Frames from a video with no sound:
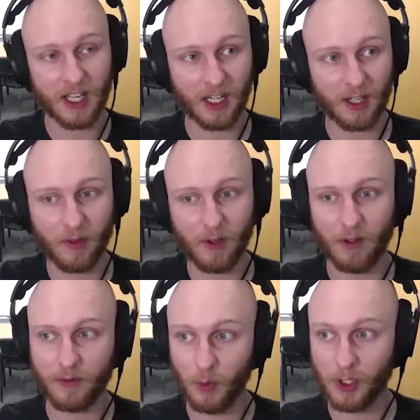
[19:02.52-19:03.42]
getting
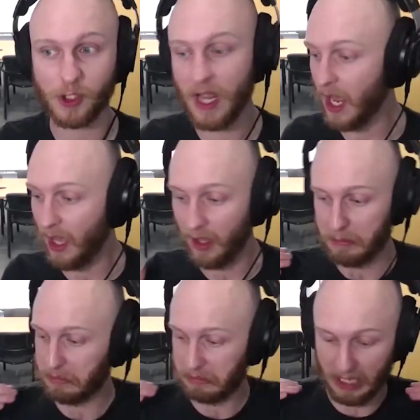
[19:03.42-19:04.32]
involved, which
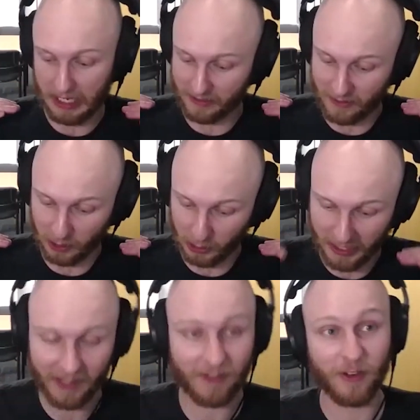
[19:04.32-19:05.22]
that is the
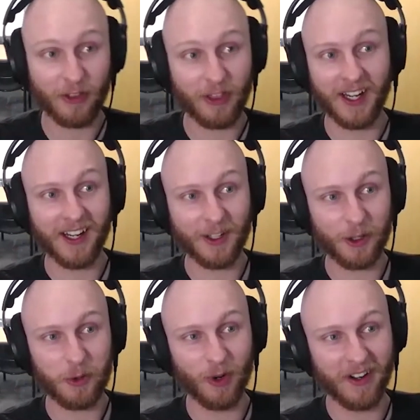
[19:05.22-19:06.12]
last thing
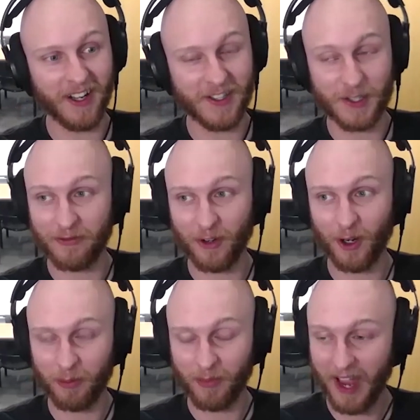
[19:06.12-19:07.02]
you want as a firm.